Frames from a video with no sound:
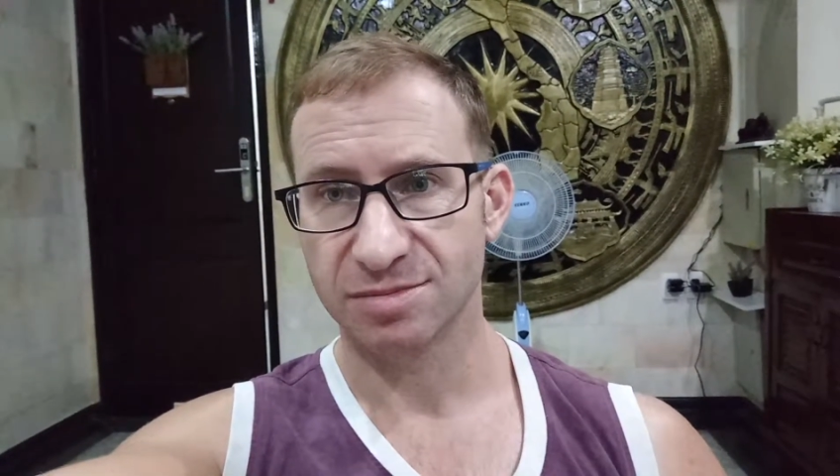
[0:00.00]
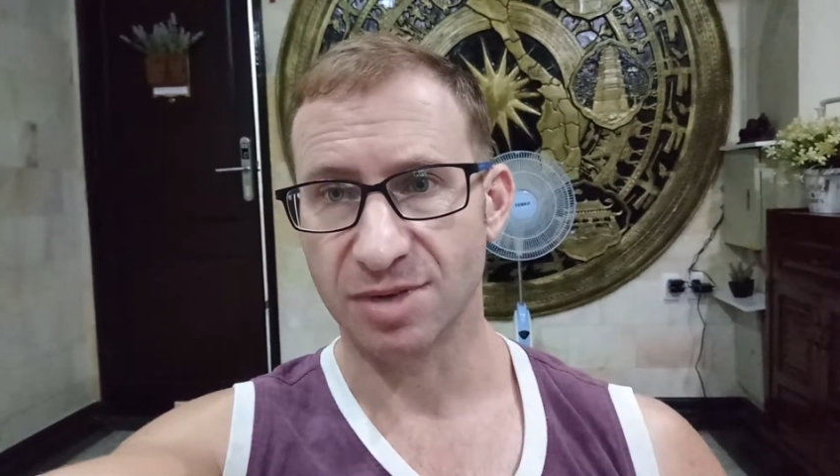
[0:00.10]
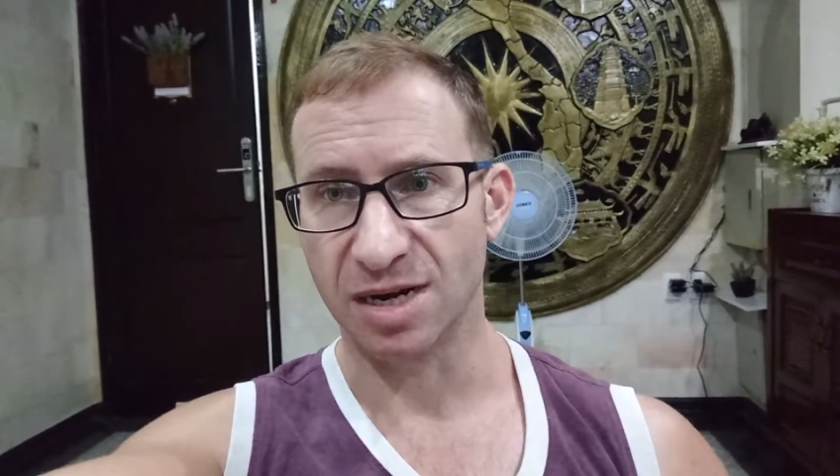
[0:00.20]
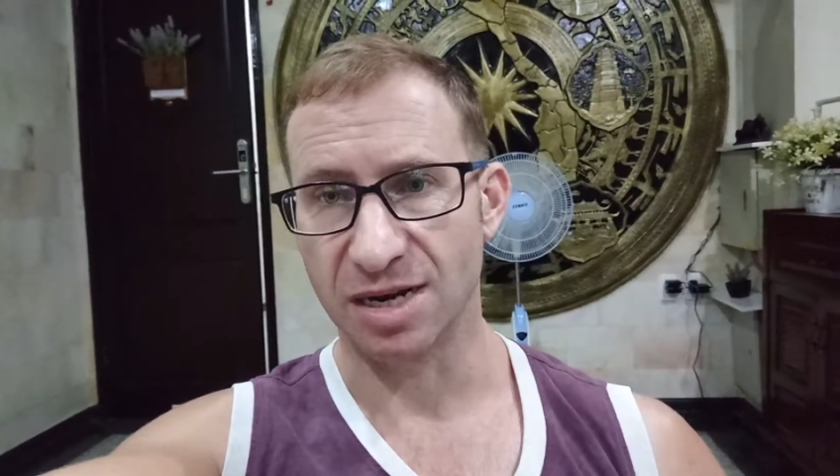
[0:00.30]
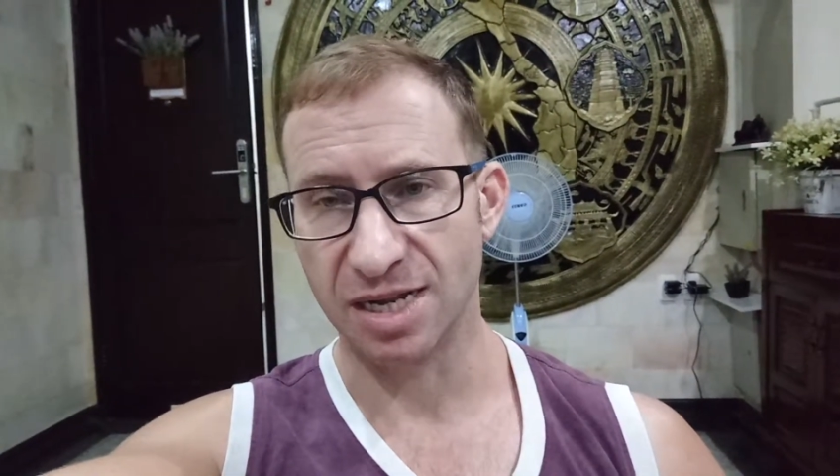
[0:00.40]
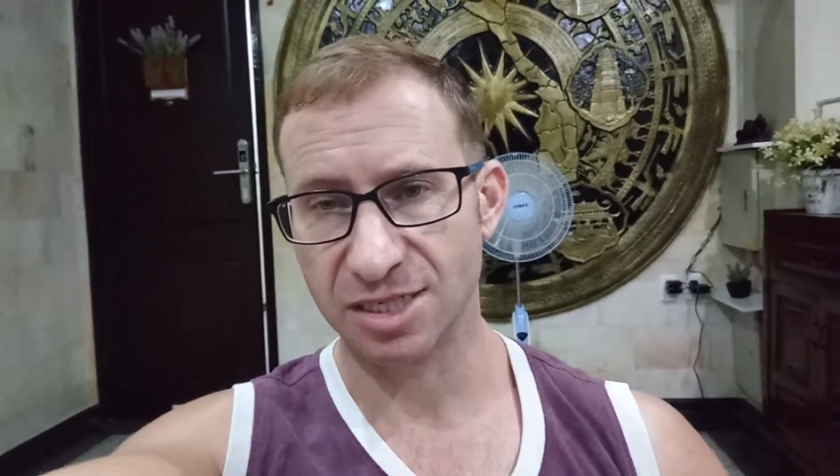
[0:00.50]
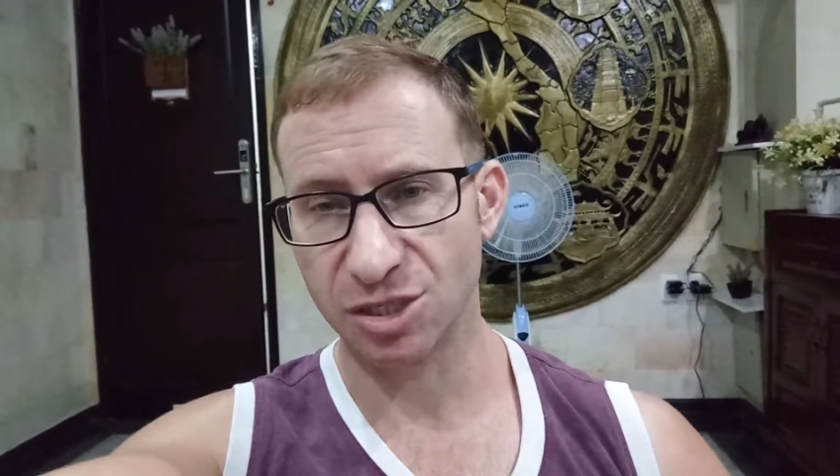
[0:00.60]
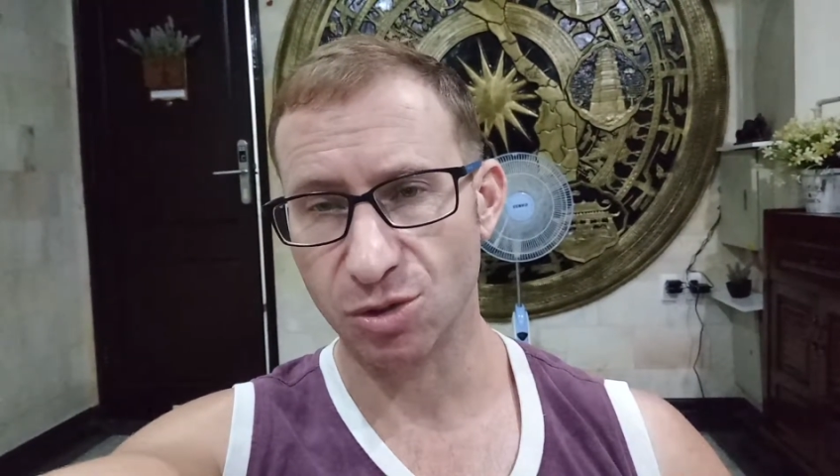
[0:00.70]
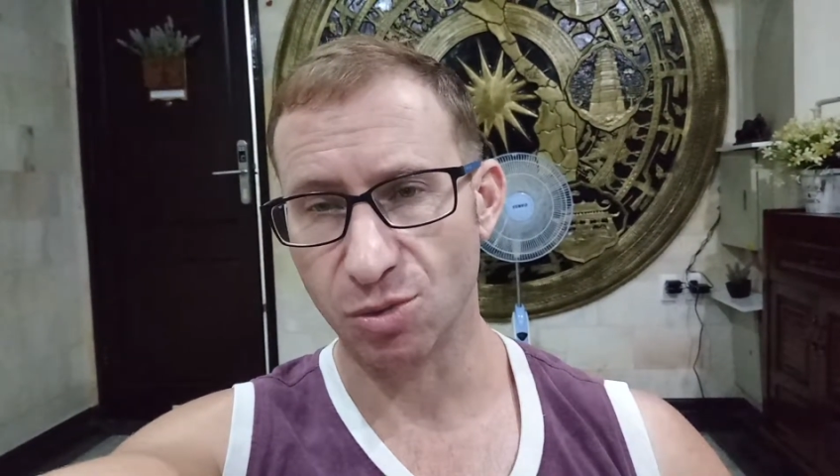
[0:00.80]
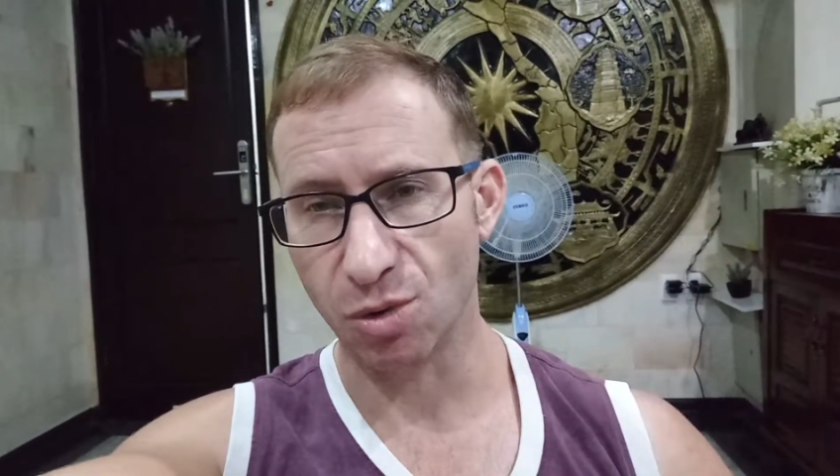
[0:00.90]
But
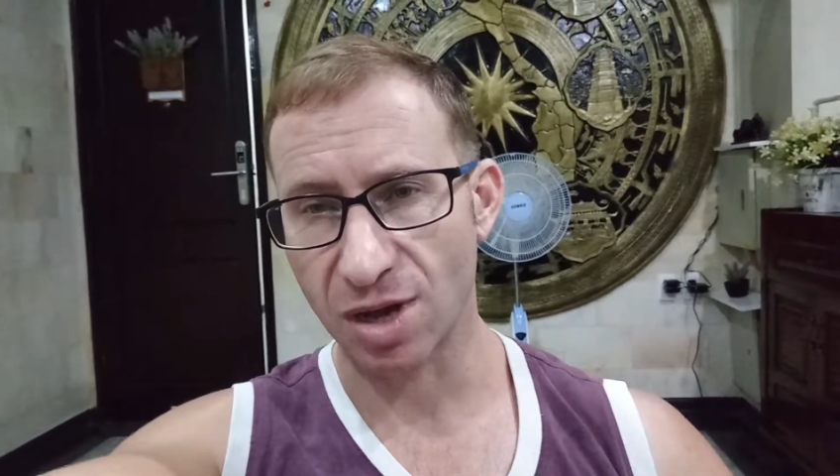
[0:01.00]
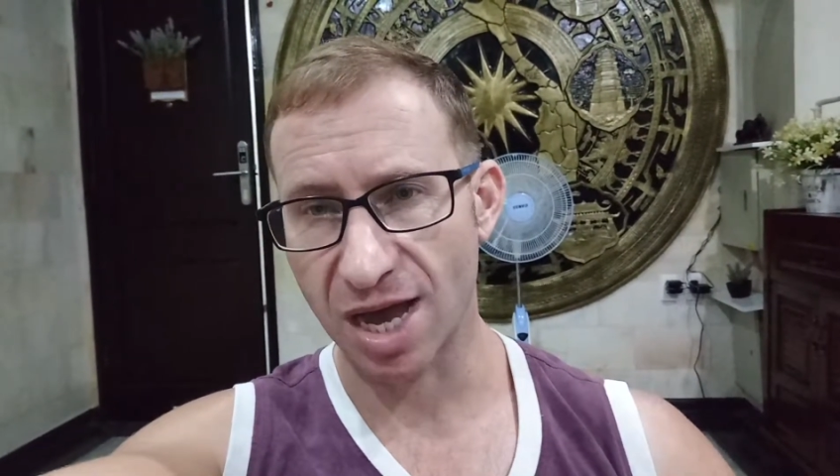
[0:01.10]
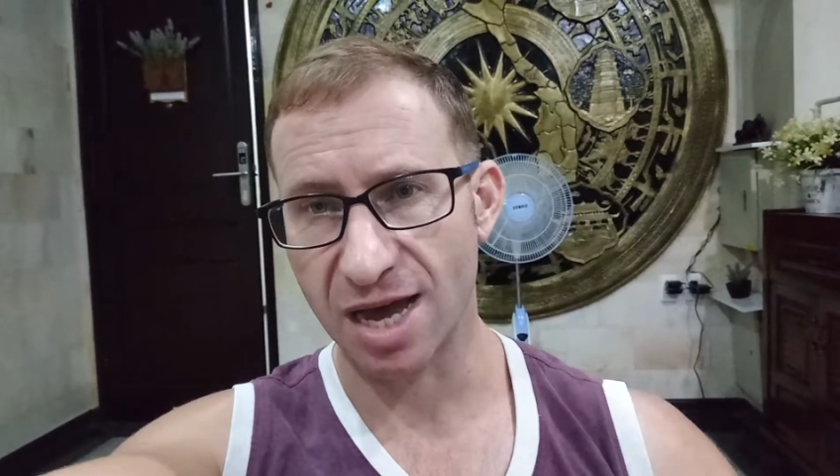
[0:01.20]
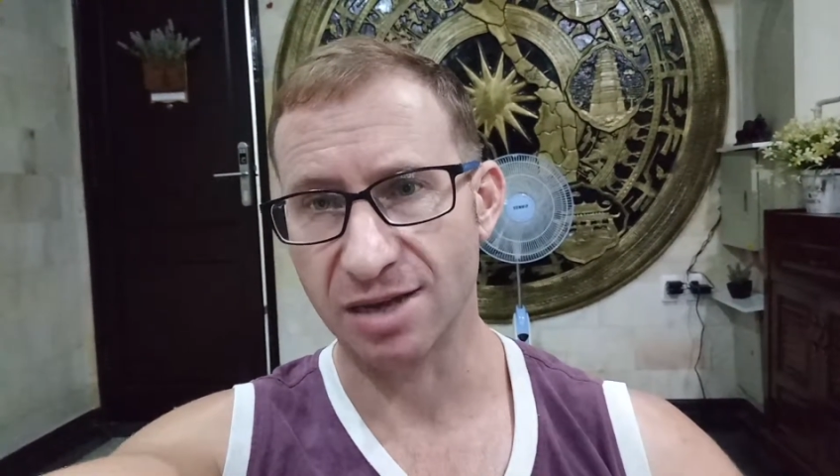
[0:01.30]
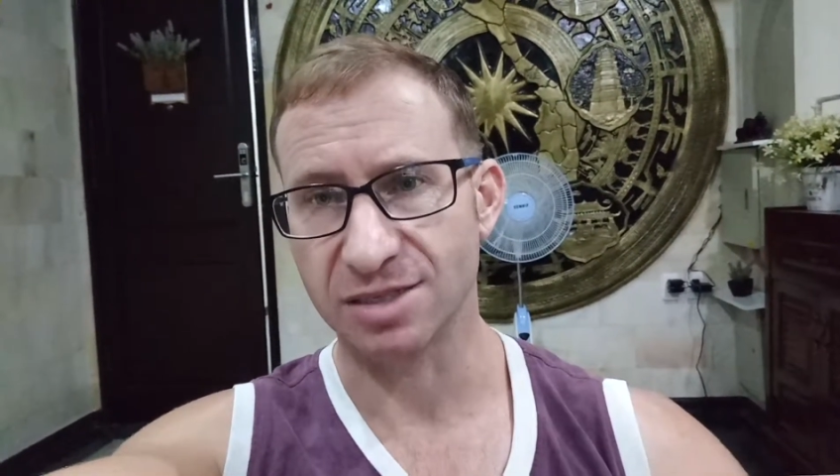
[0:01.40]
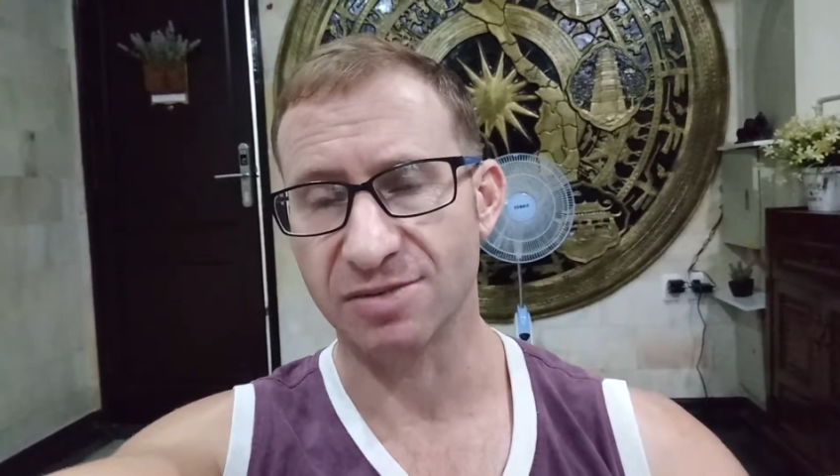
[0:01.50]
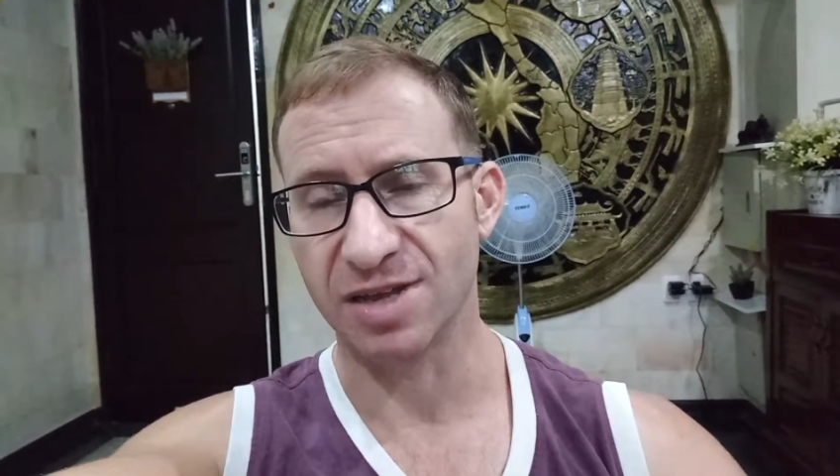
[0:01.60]
unless you walk out